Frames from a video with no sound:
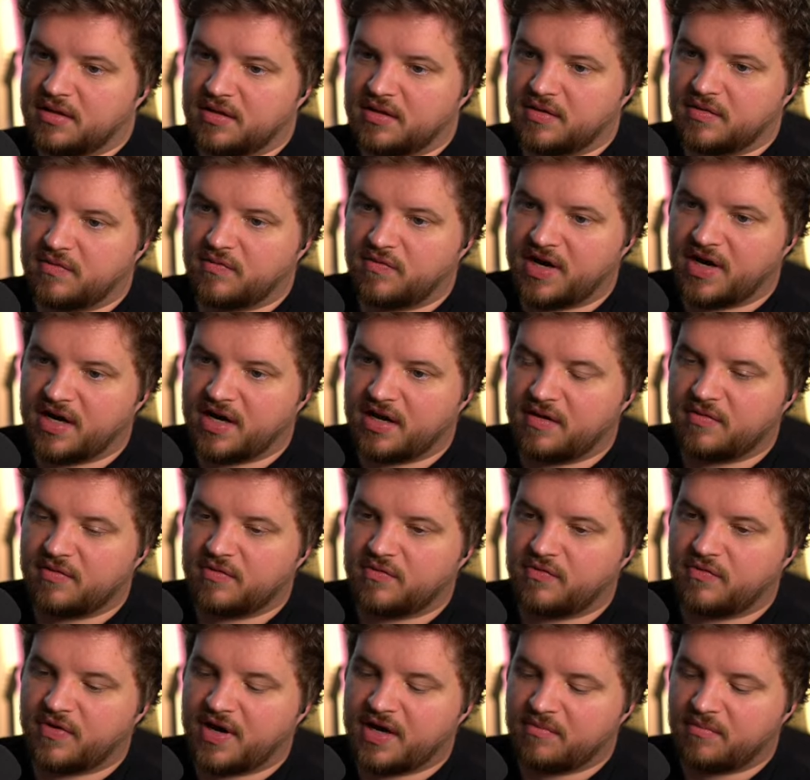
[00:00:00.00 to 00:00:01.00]

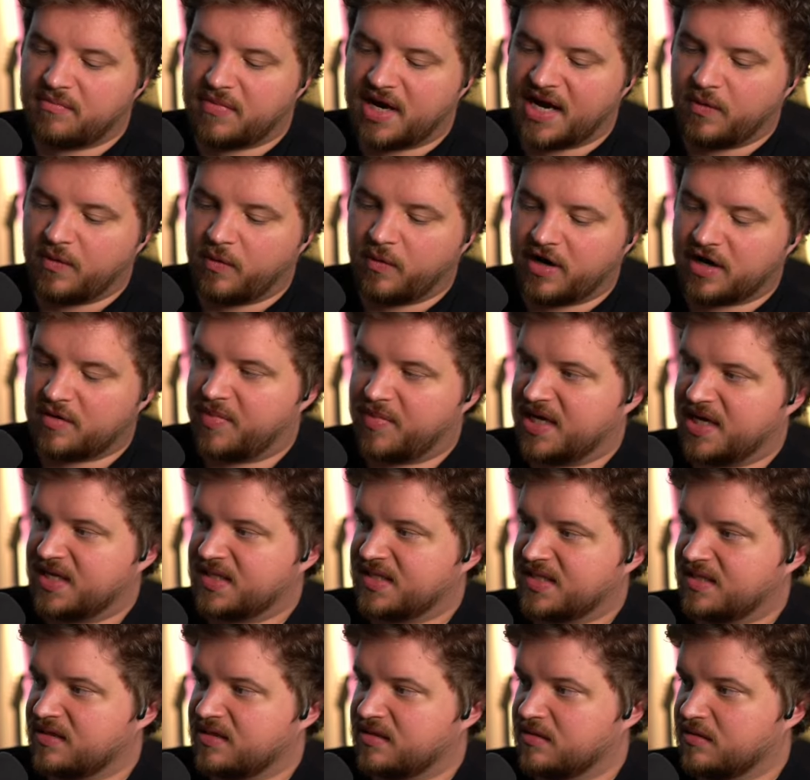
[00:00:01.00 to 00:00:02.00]
Reddit might work
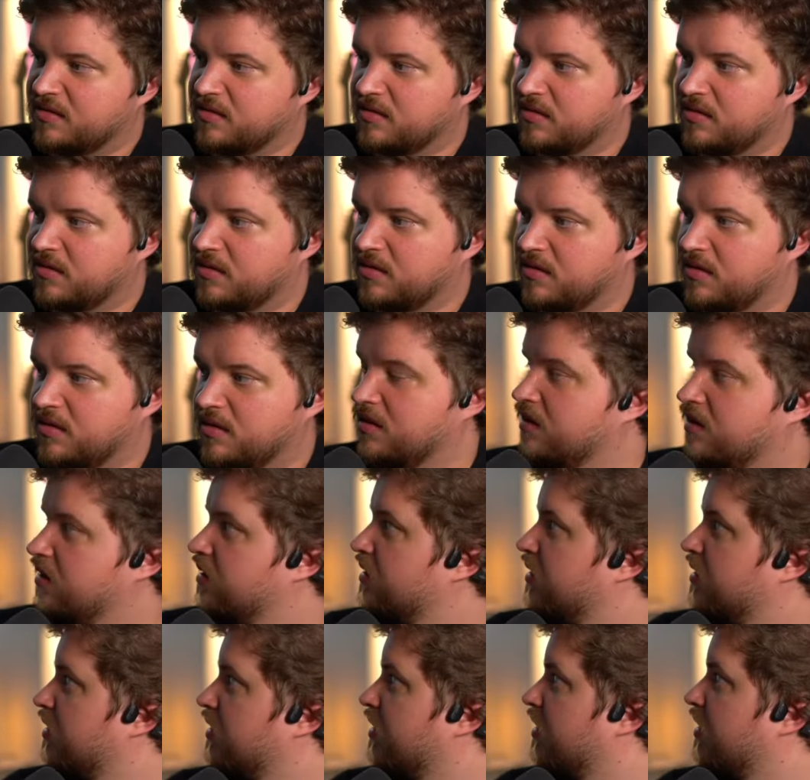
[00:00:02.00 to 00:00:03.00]
best.
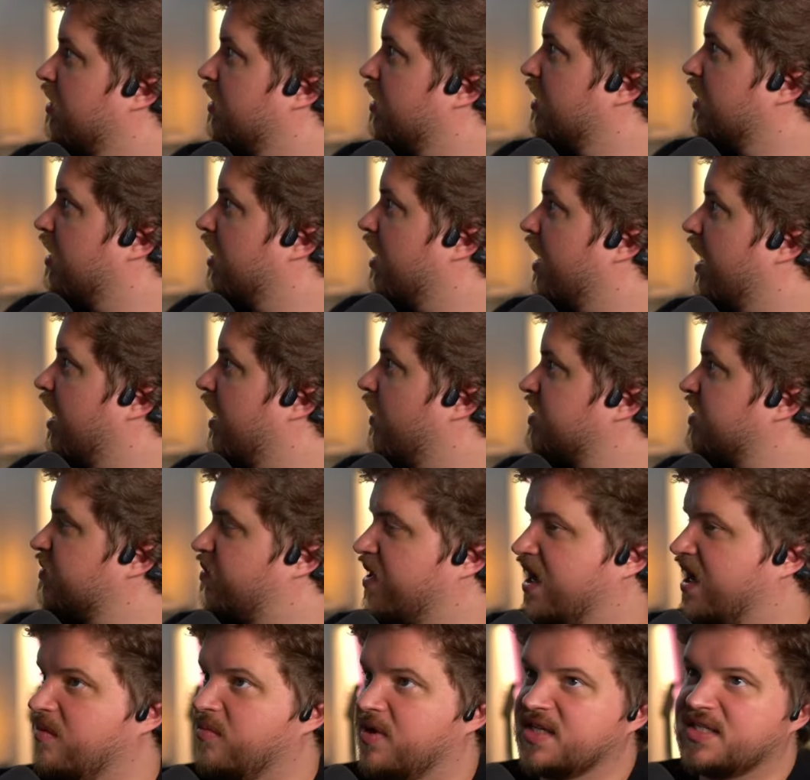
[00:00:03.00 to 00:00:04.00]
I know it's a
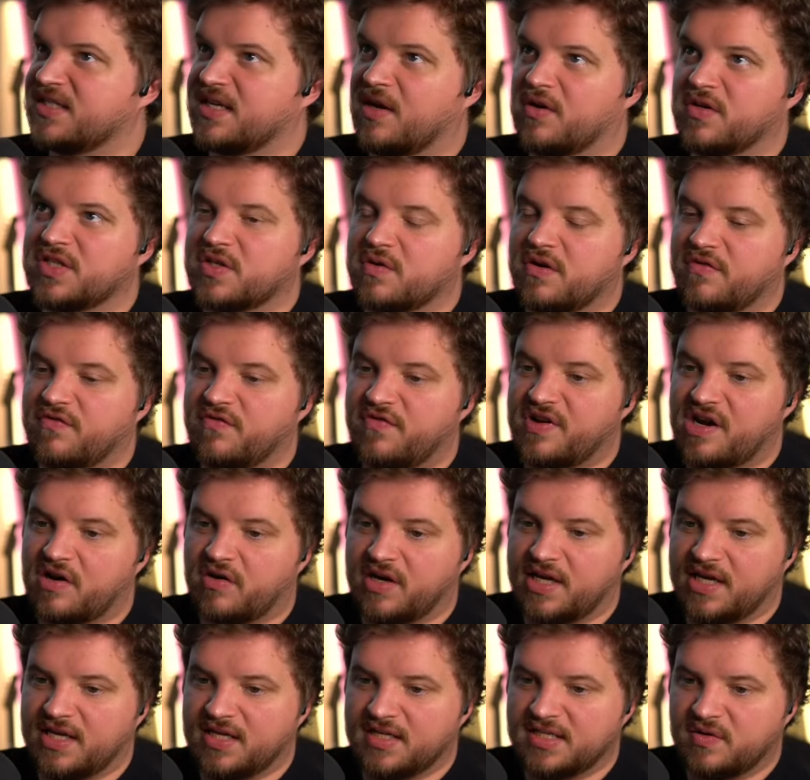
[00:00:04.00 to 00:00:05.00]
pain, but it's also a
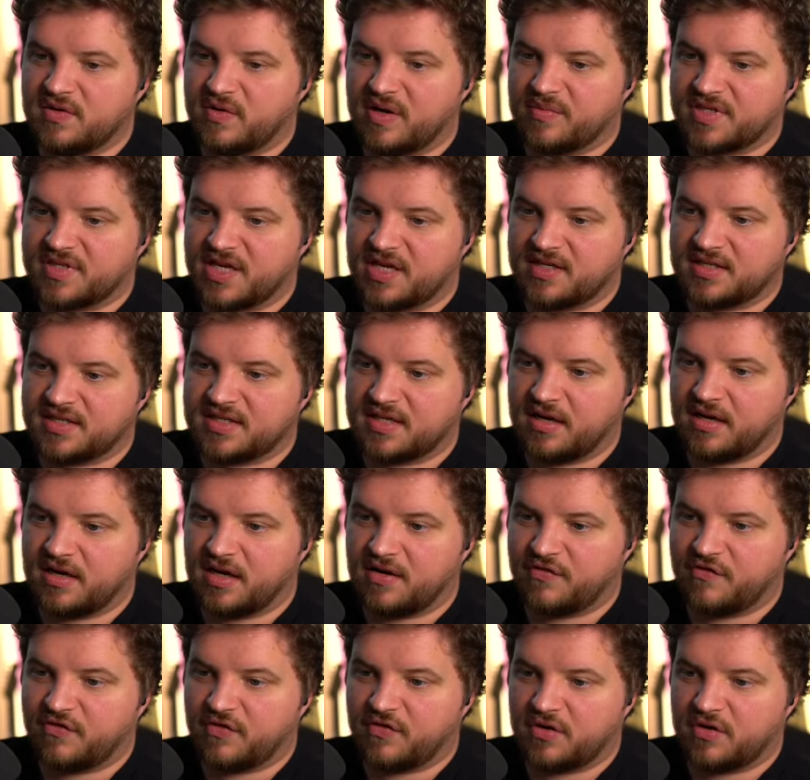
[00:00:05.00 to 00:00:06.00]
very easy website to sign
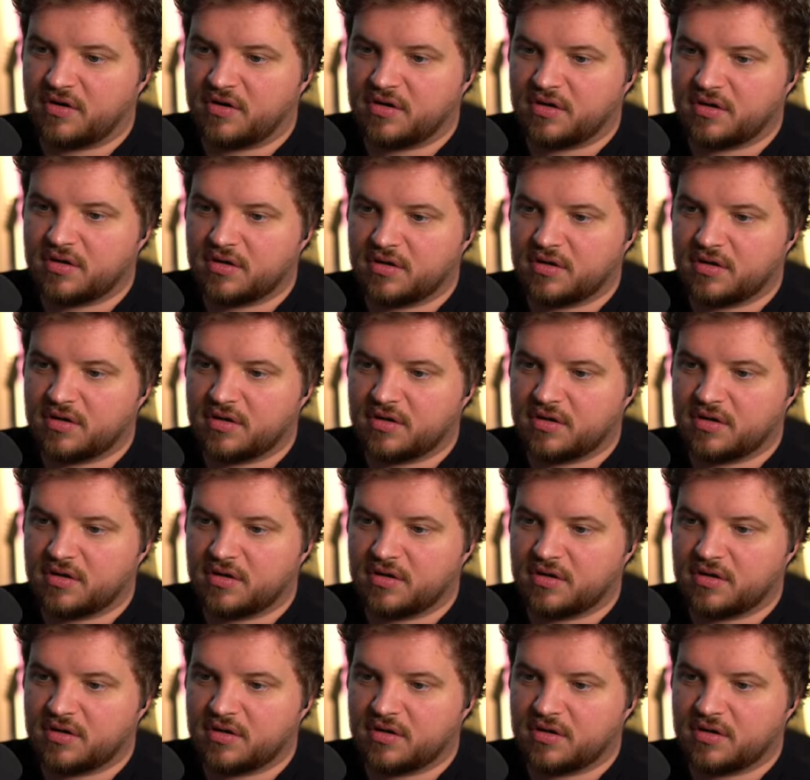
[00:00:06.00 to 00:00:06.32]
up for.